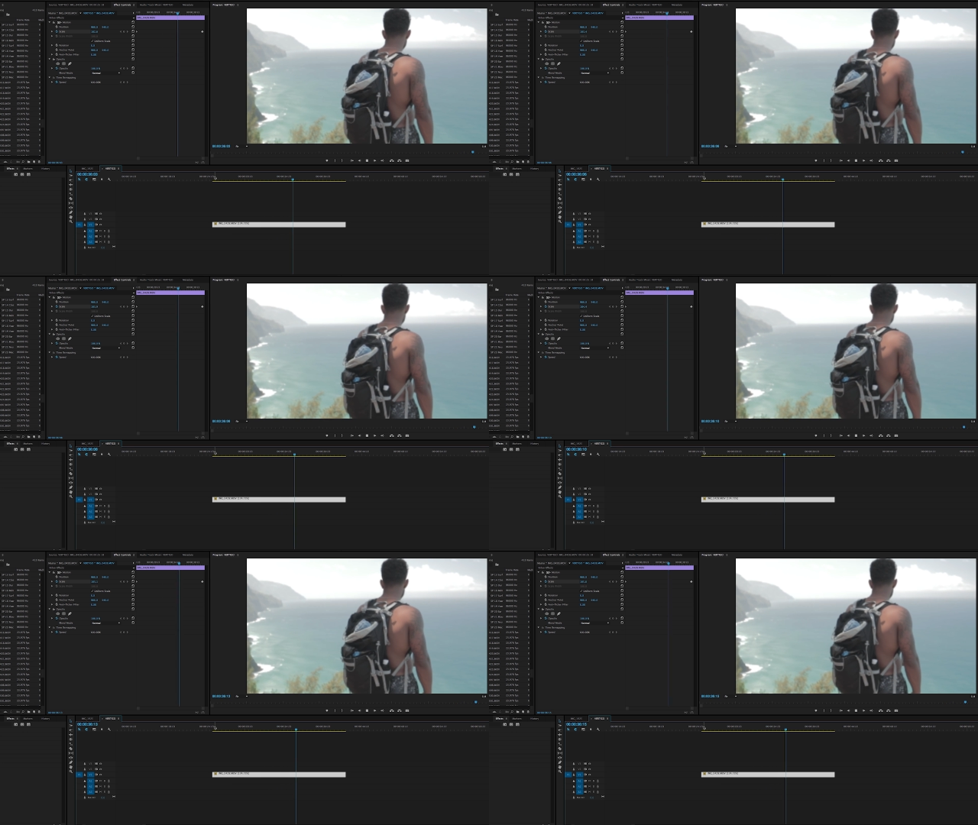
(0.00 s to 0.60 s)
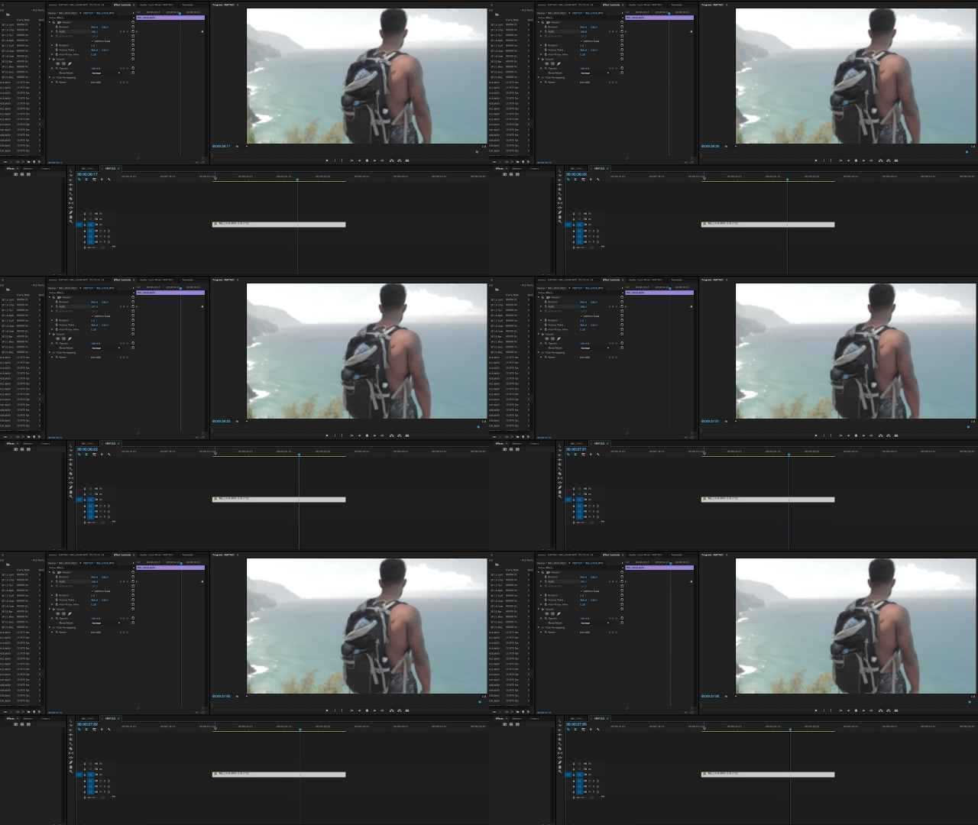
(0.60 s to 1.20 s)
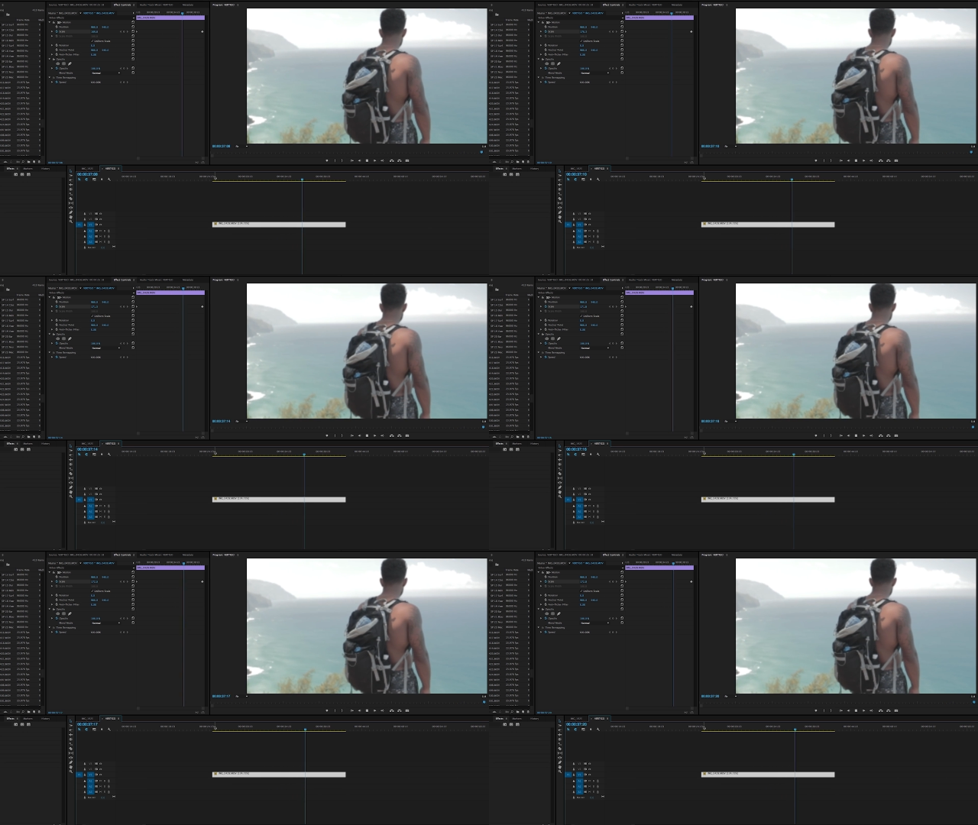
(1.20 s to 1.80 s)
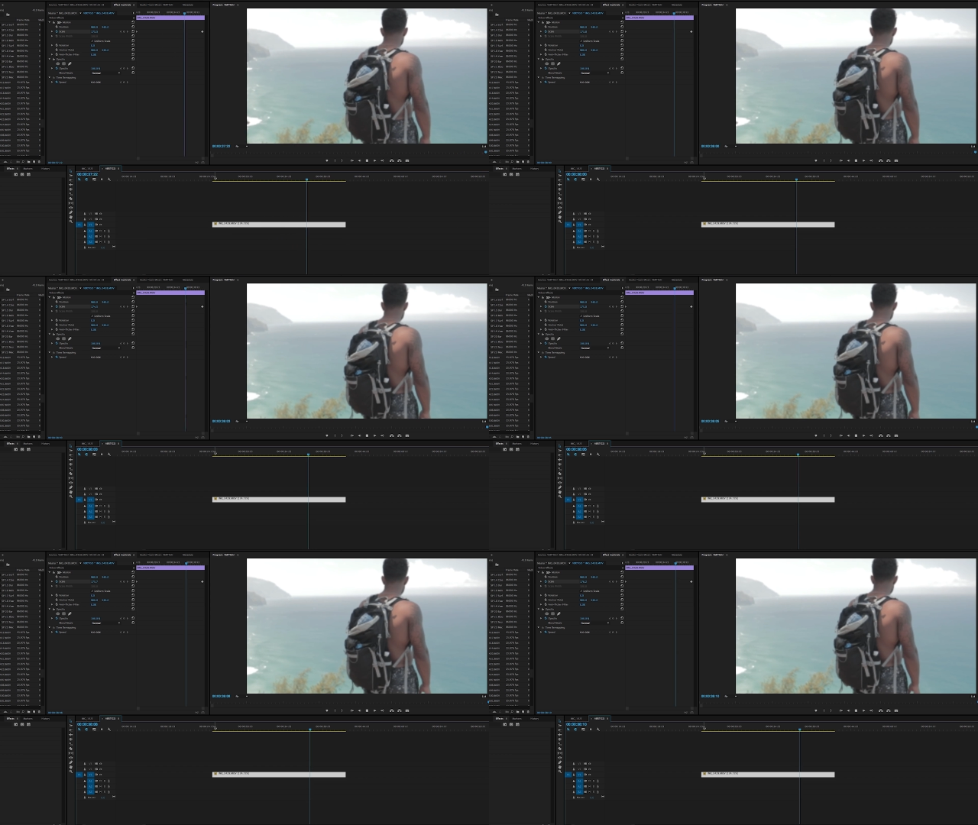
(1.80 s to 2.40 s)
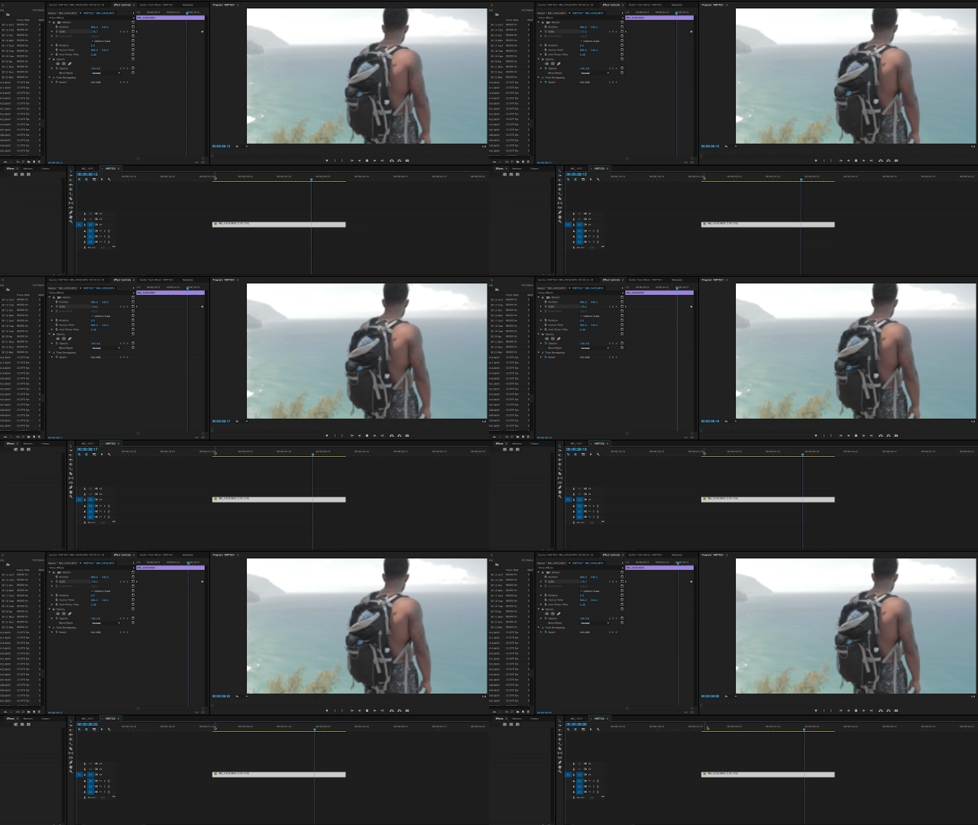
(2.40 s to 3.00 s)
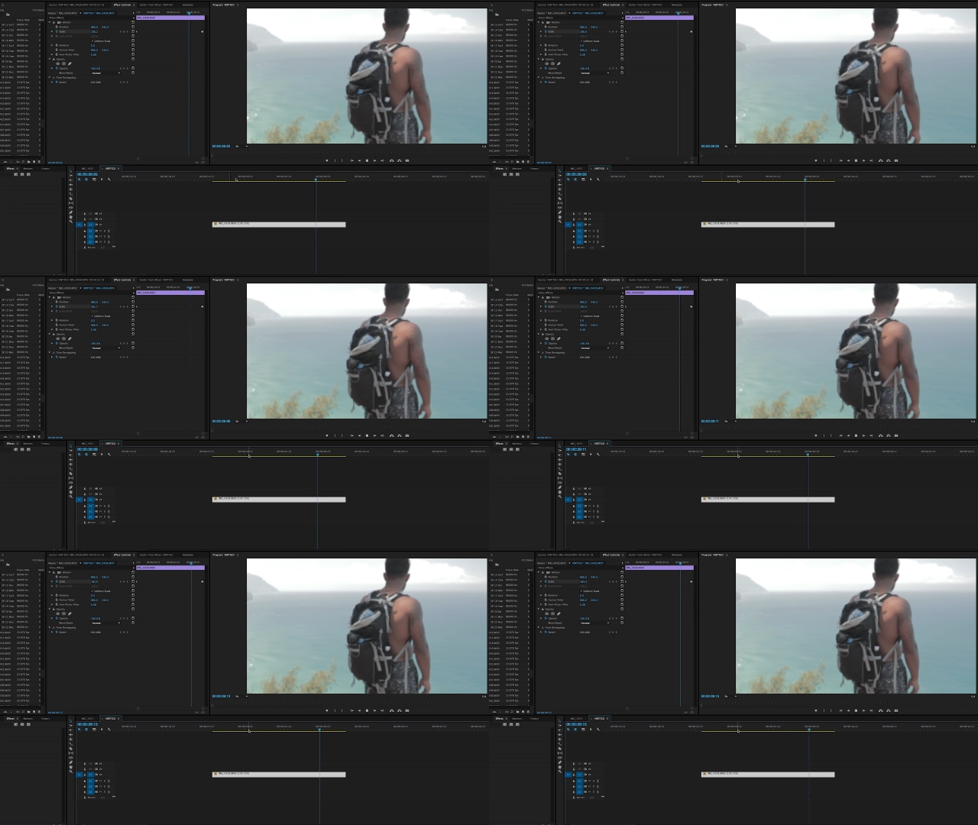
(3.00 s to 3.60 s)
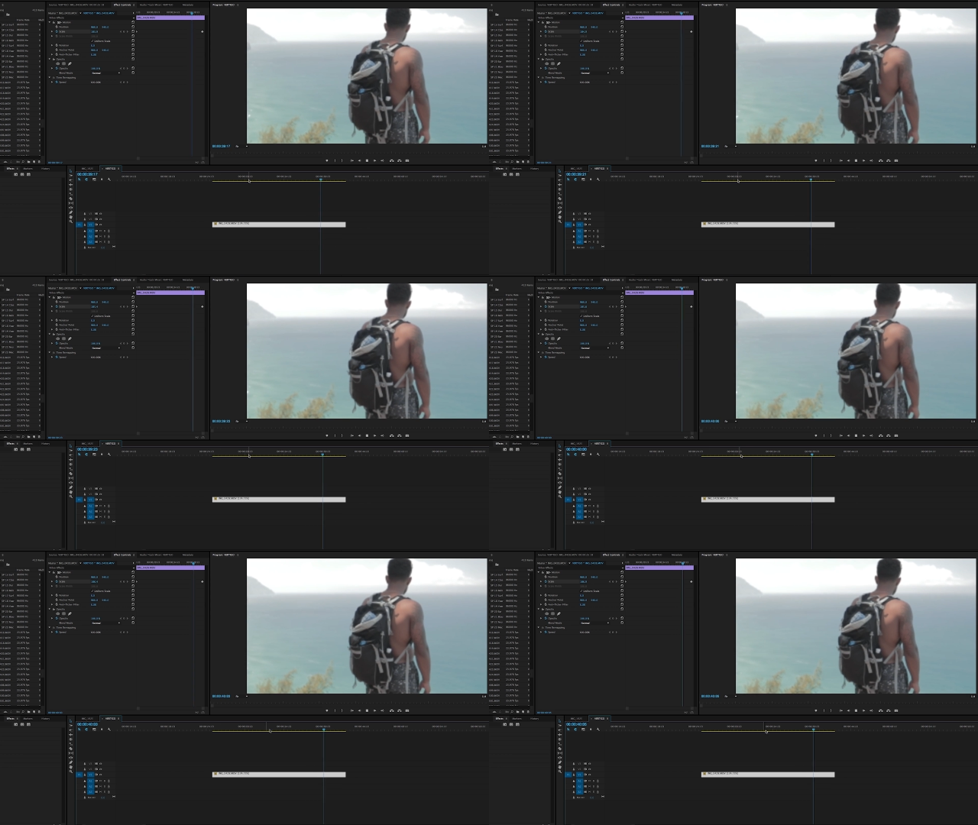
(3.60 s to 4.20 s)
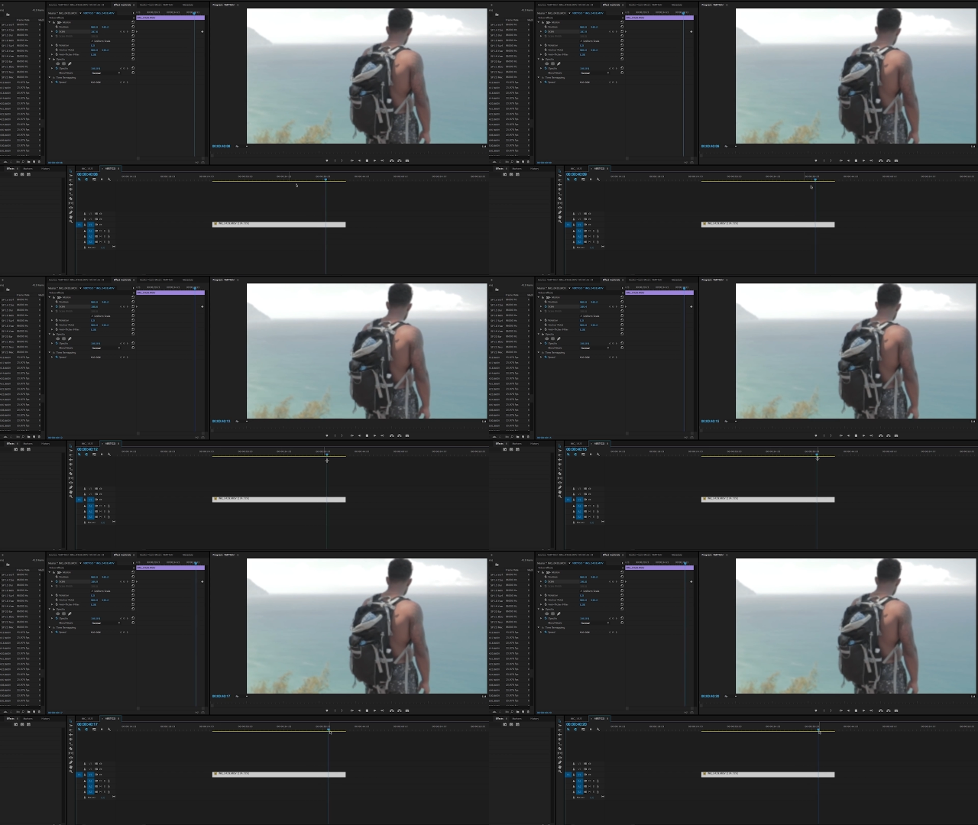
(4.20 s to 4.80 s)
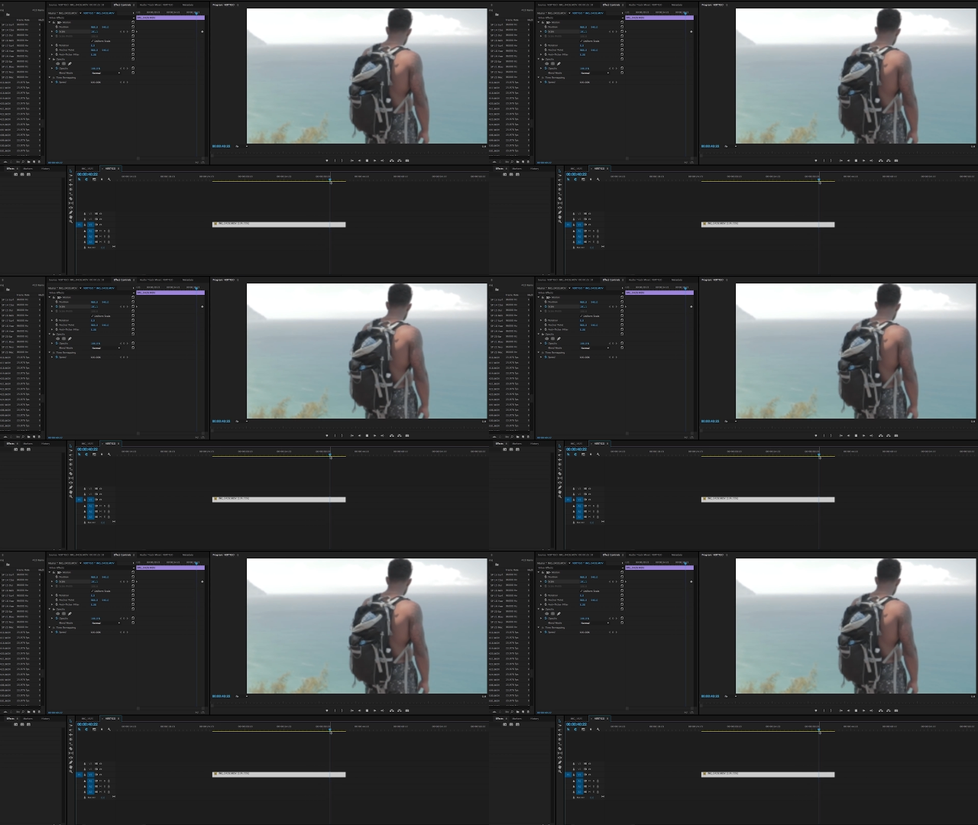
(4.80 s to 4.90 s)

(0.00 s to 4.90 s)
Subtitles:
Nobody's mouth can be seen.